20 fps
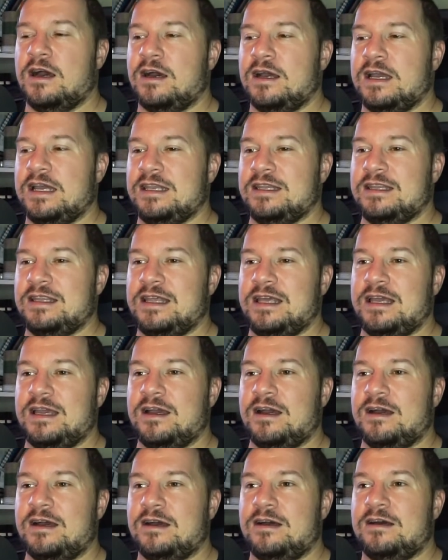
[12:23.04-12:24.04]
in the
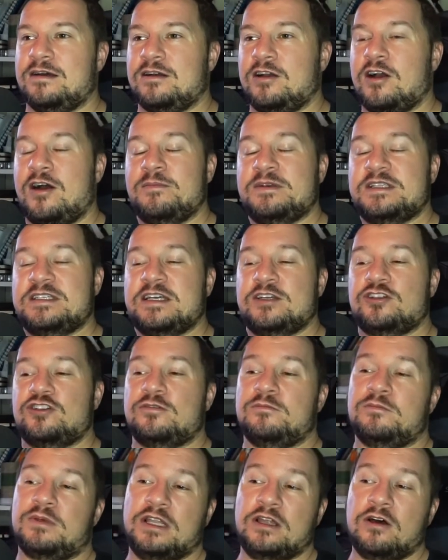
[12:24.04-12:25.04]
comment
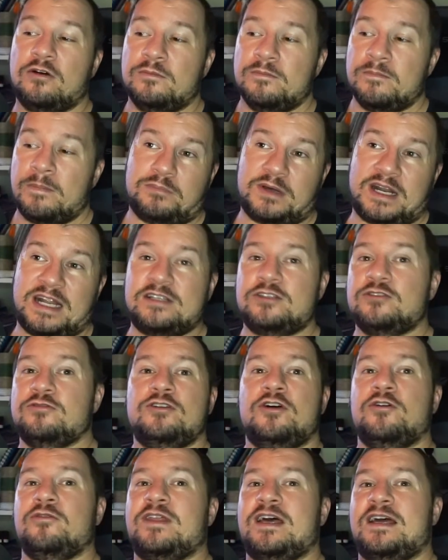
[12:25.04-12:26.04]
section below. But I do
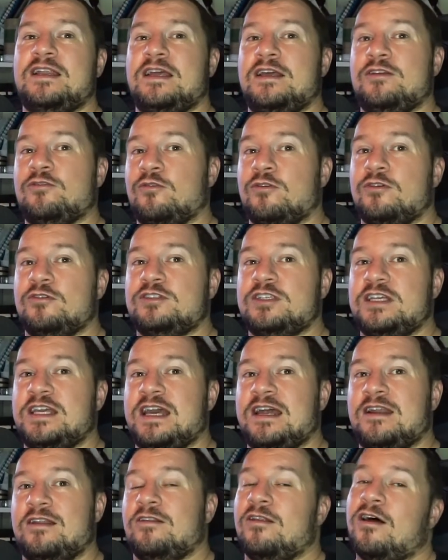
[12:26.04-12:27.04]
know that in order to
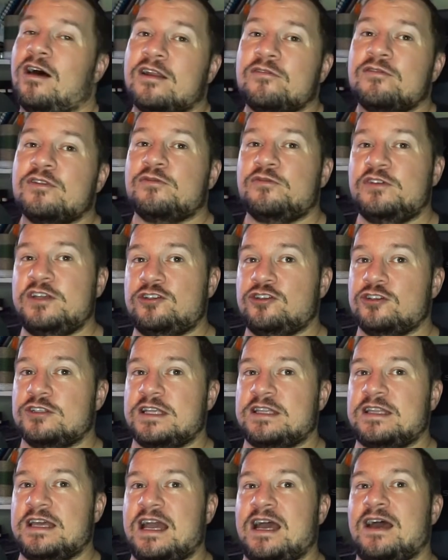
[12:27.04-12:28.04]
get a lot of the features
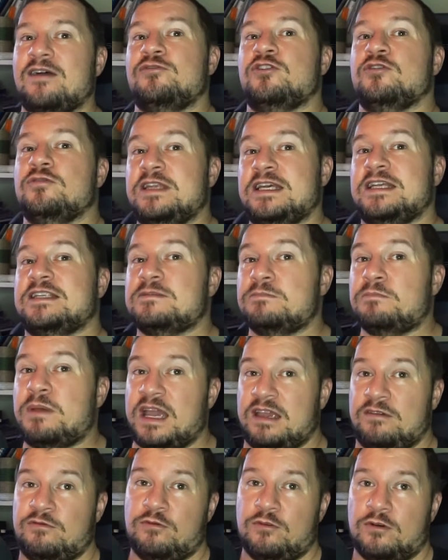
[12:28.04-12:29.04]
that they have, you need to
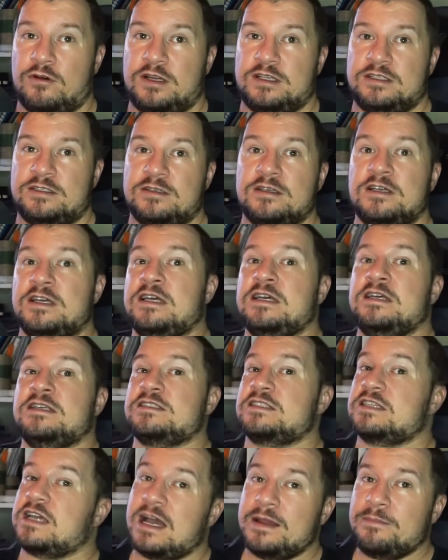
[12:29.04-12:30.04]
pay for it.
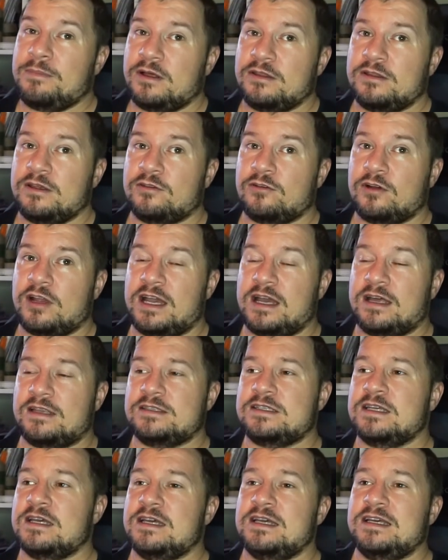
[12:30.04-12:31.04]
Skype, on the other
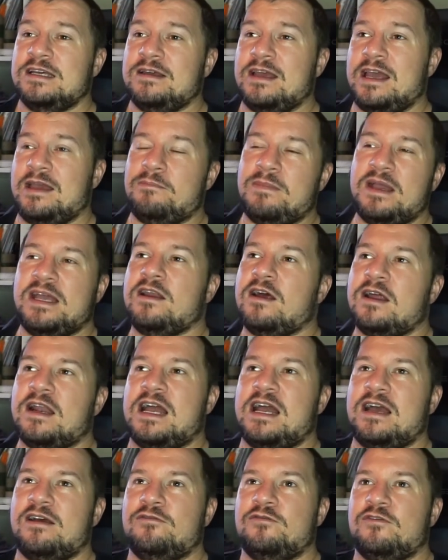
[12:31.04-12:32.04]
hand, it may not
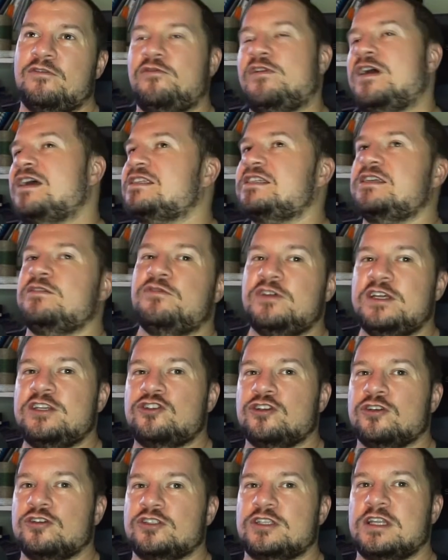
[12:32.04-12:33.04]
have fancy
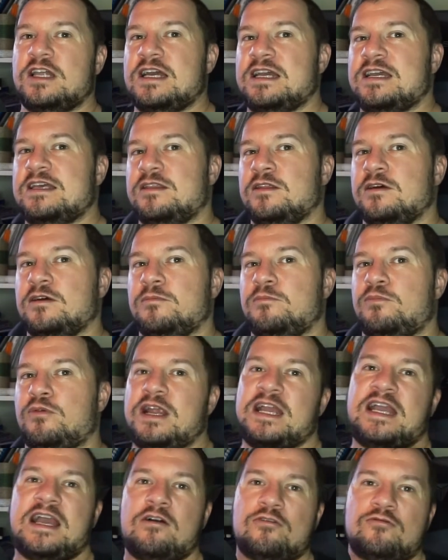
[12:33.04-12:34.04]
features like the
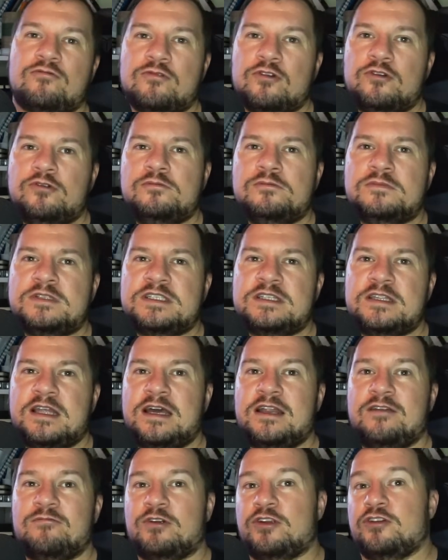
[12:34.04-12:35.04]
breakout rooms
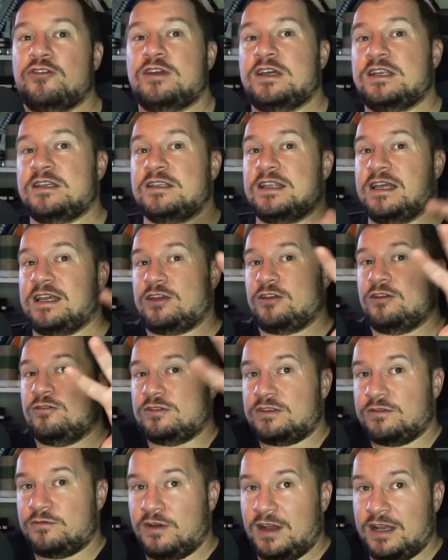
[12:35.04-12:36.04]
where you can
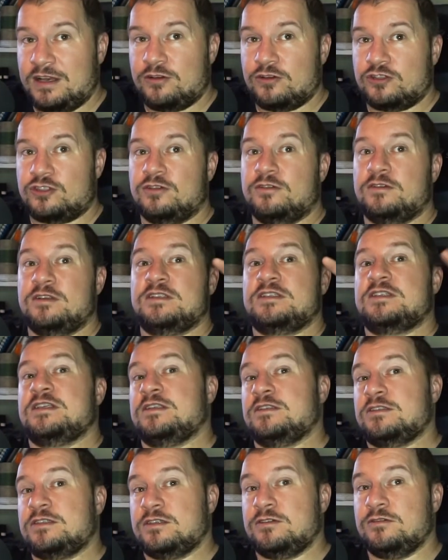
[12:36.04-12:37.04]
divide your students
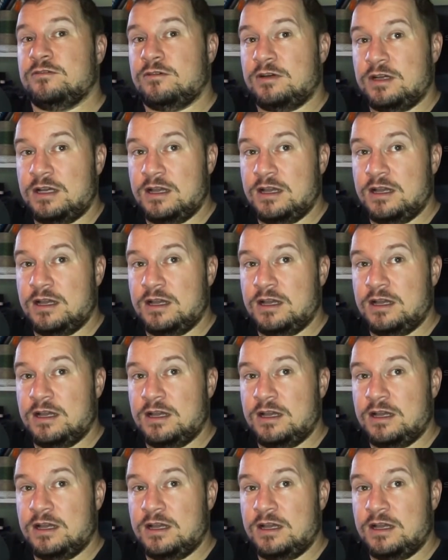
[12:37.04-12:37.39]
into